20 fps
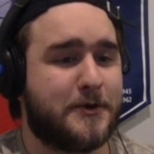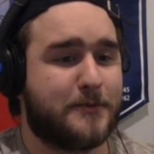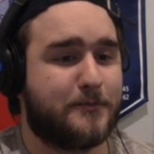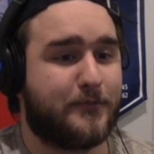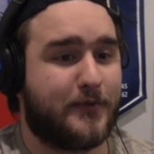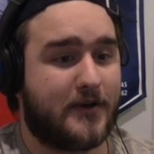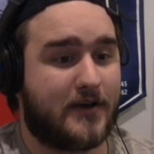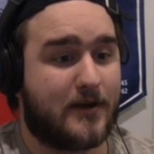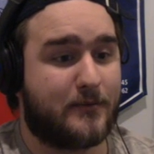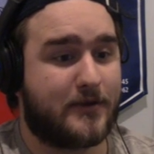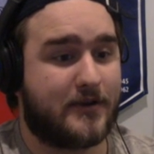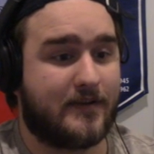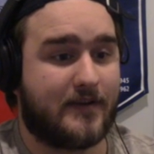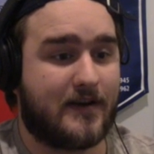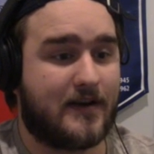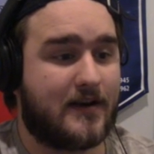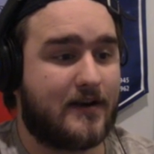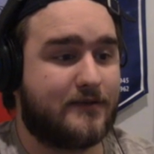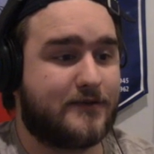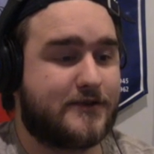But I mean, they
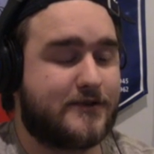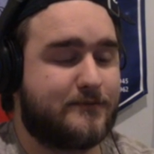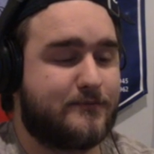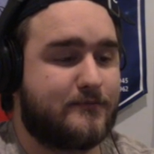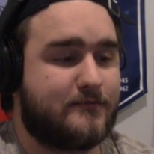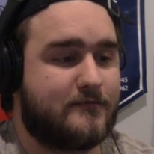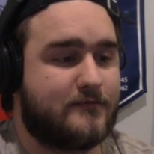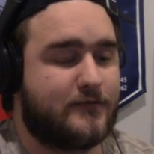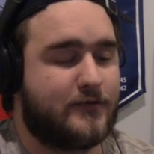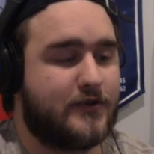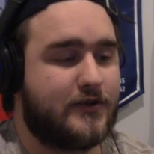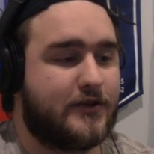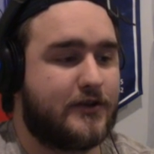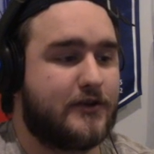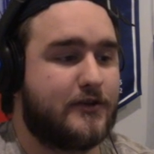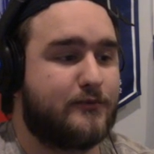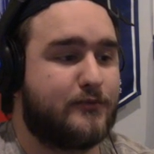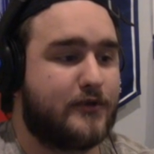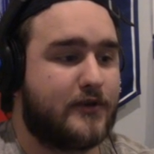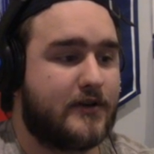have some really
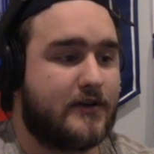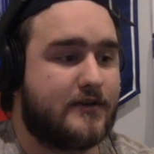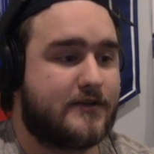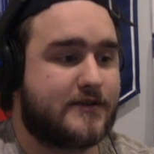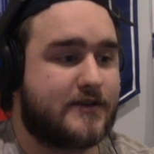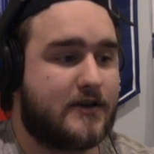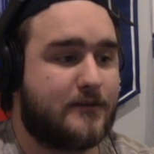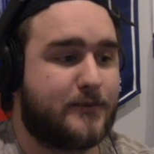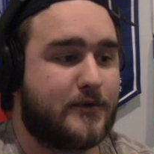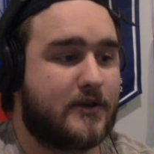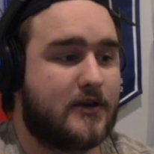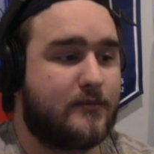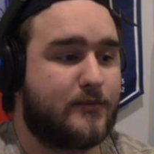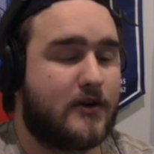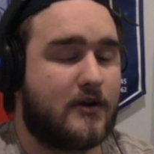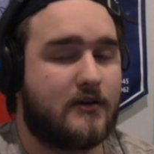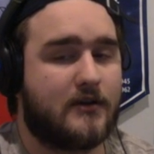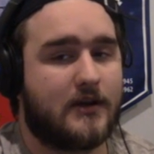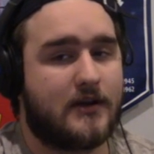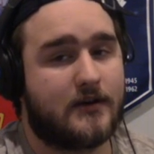good players coming
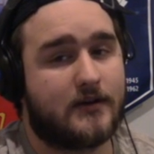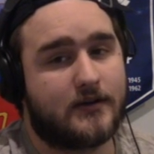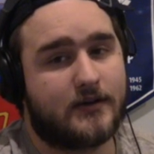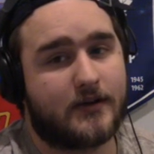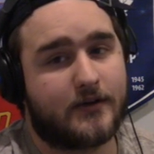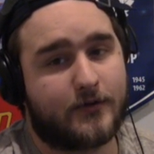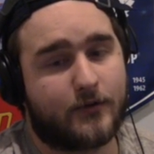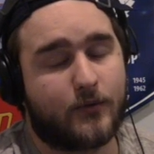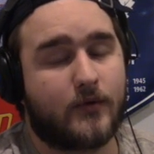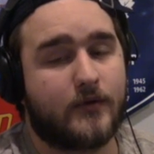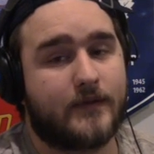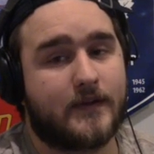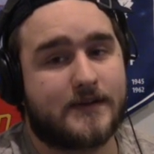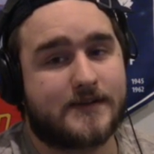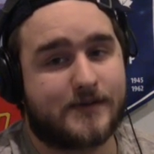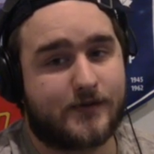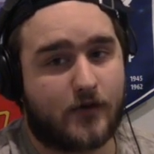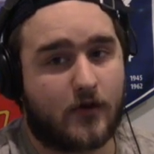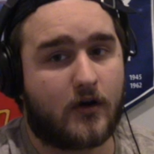up, and another one that